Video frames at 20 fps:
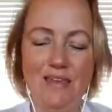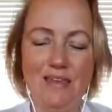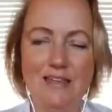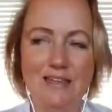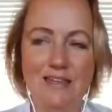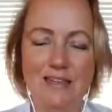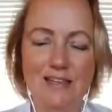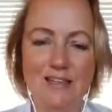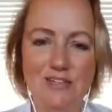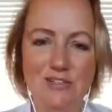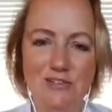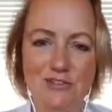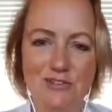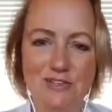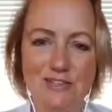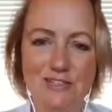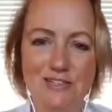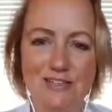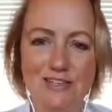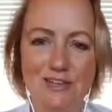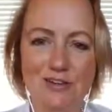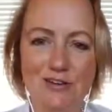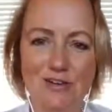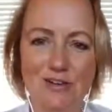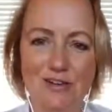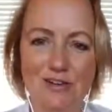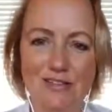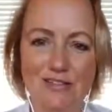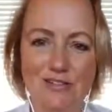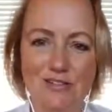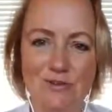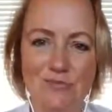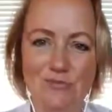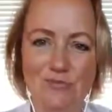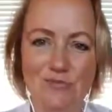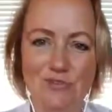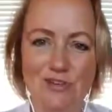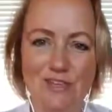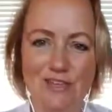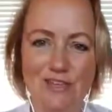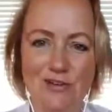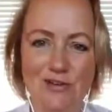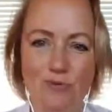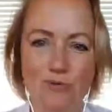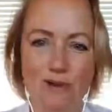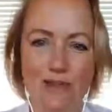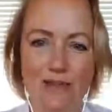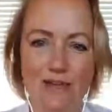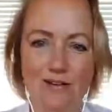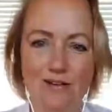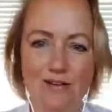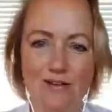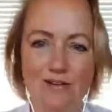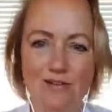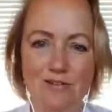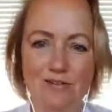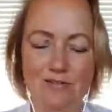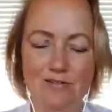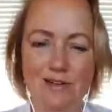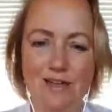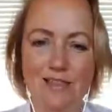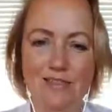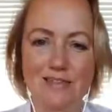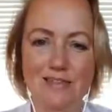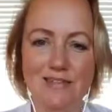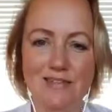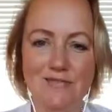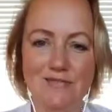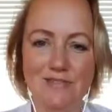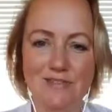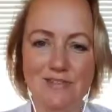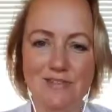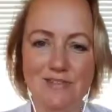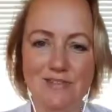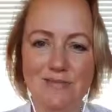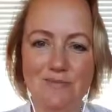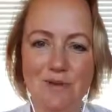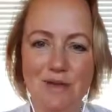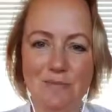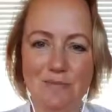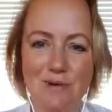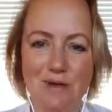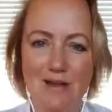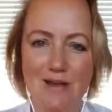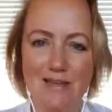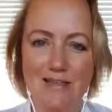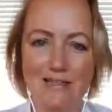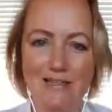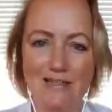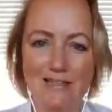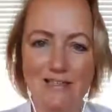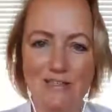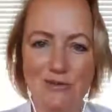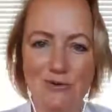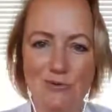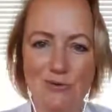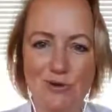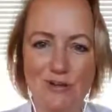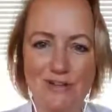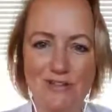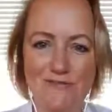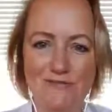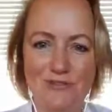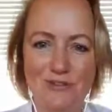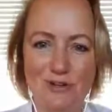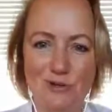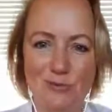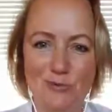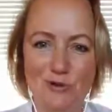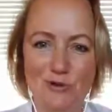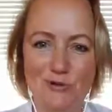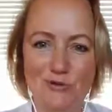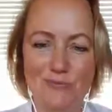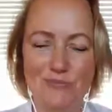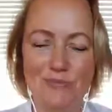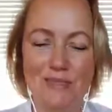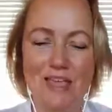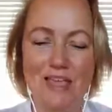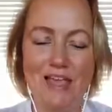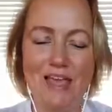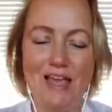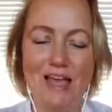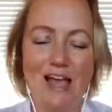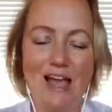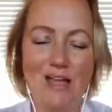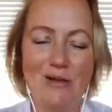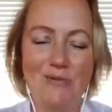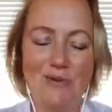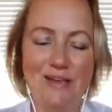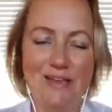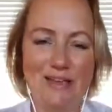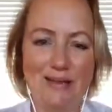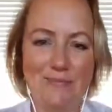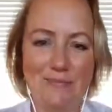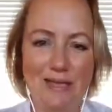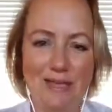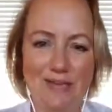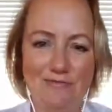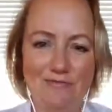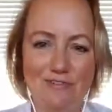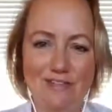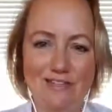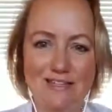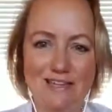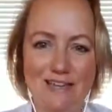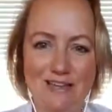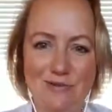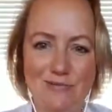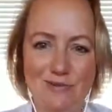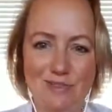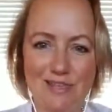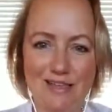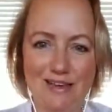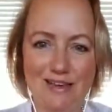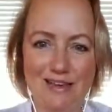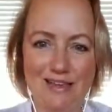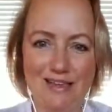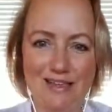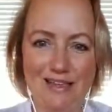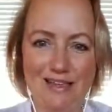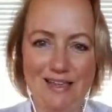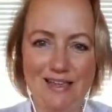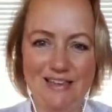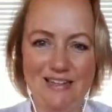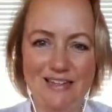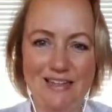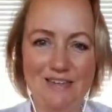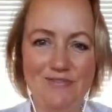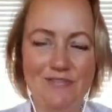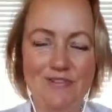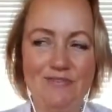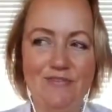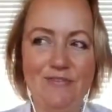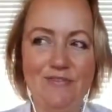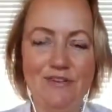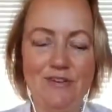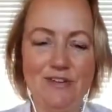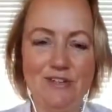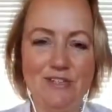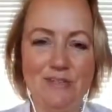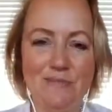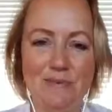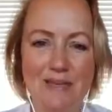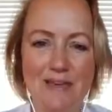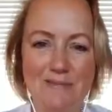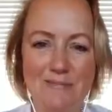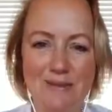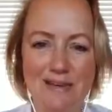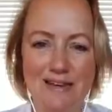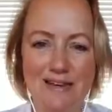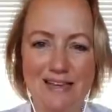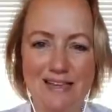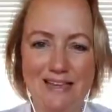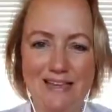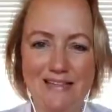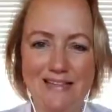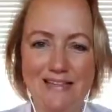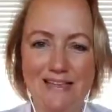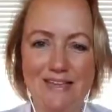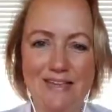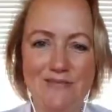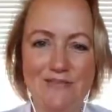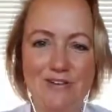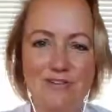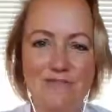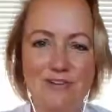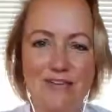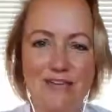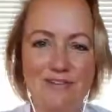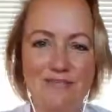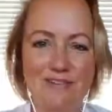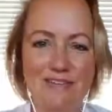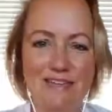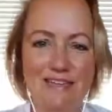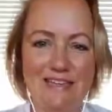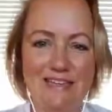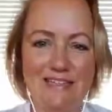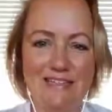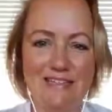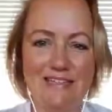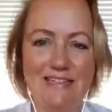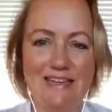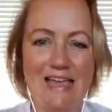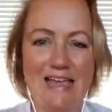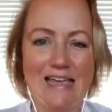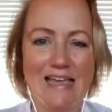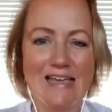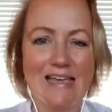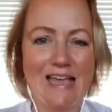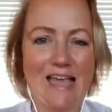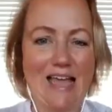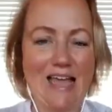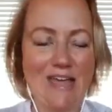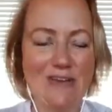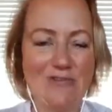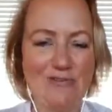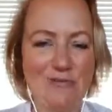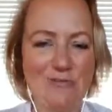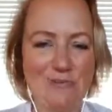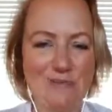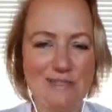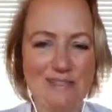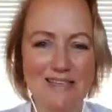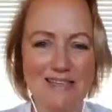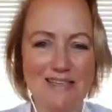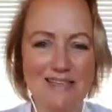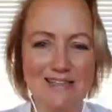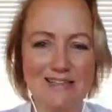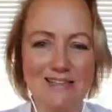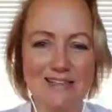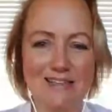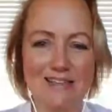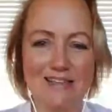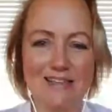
Nearly 2 years ago, I stopped drinking all alcohol, and the difference to my mind is quite phenomenal. I wake up every day with a clear head, even if I've gone to bed a bit late, even if I haven't eaten 100%